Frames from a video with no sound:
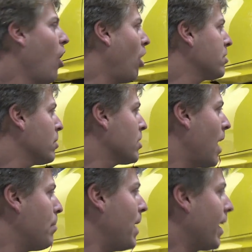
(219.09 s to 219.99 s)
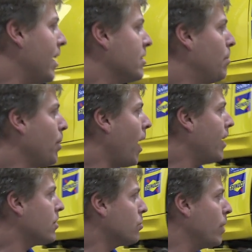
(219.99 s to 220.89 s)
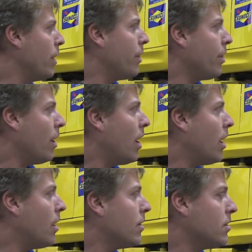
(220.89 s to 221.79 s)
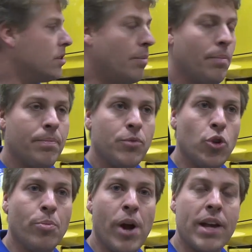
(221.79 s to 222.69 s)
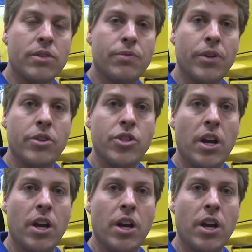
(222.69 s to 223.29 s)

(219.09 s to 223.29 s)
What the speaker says: Also, StopTech has supplied us with some new brakes for this